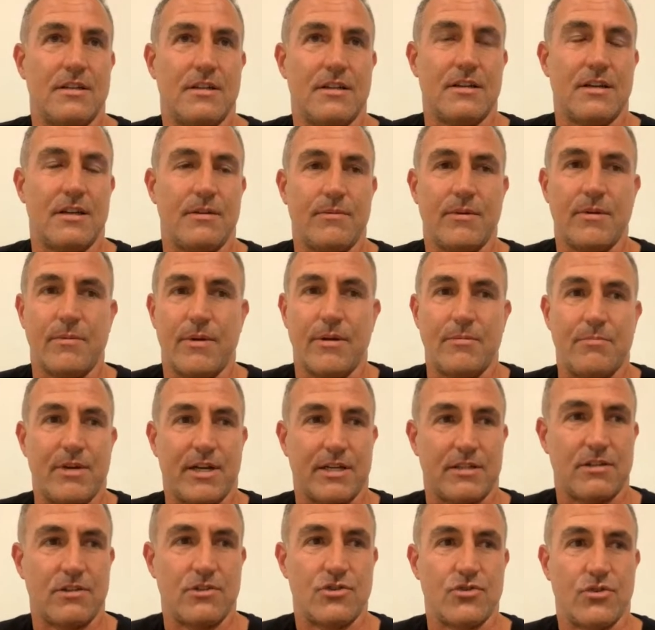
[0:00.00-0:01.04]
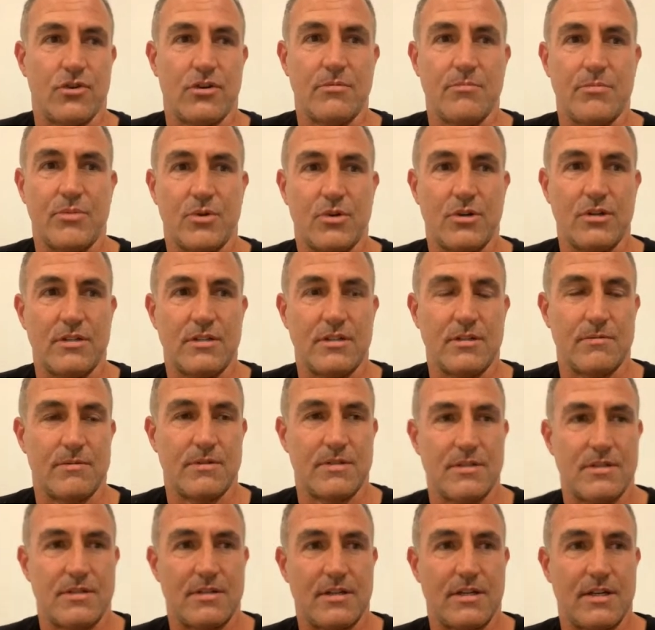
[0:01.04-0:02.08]
and we went back to the drawing boards.
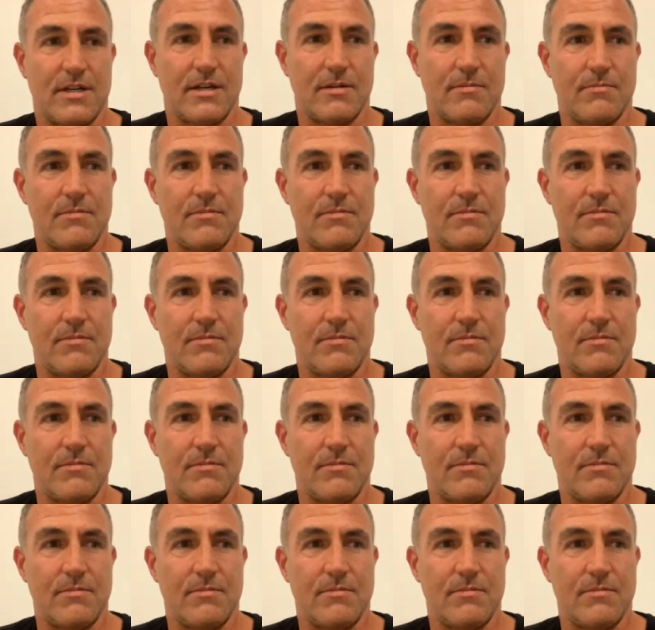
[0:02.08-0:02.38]
It was